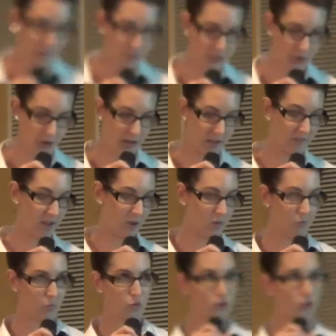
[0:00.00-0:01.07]
So if
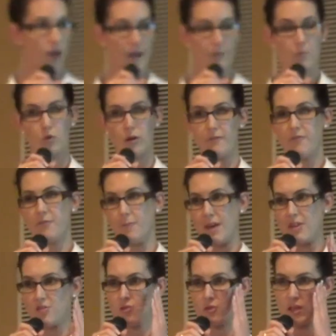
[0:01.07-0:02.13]
anyone would like more
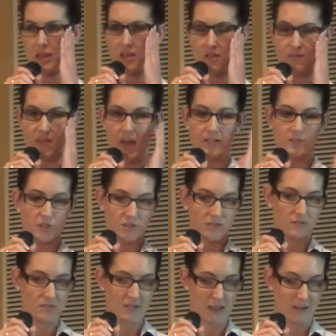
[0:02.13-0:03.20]
information on any of that,
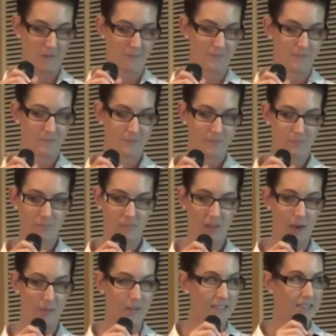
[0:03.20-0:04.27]
just
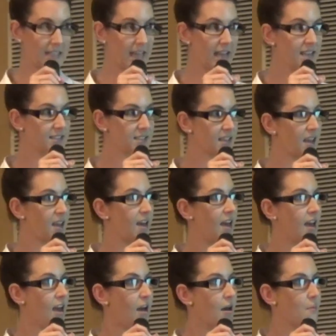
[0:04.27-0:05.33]
come and see us.
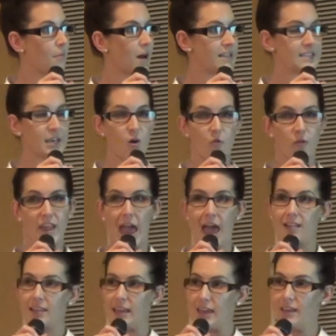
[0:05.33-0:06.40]
Myself and
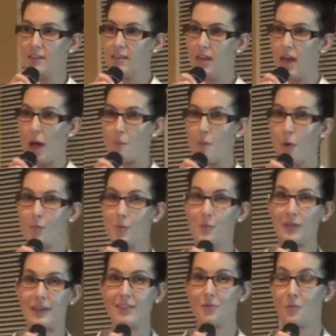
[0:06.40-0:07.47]
Ali are
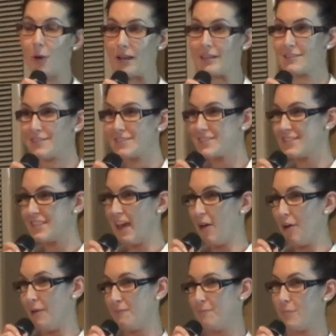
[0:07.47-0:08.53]
probably the ones,
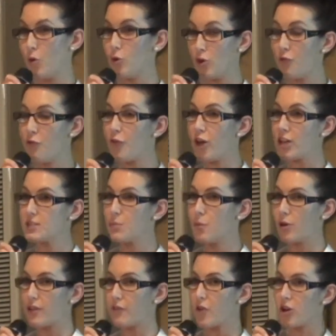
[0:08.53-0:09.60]
or your first
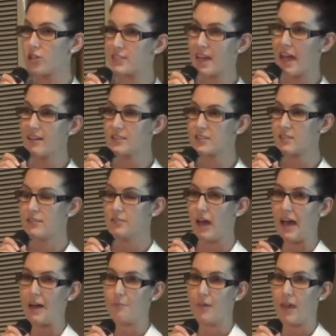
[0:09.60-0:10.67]
point of contact,
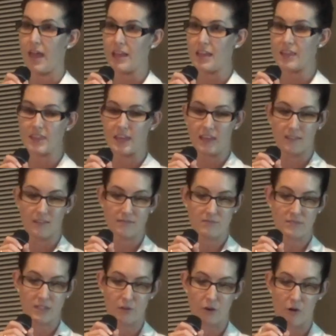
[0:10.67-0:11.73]
anything
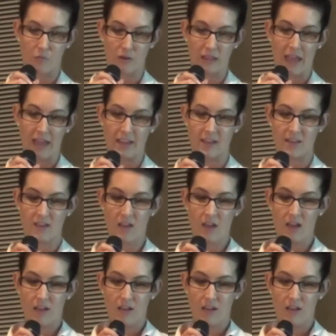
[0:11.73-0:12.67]
Xero related.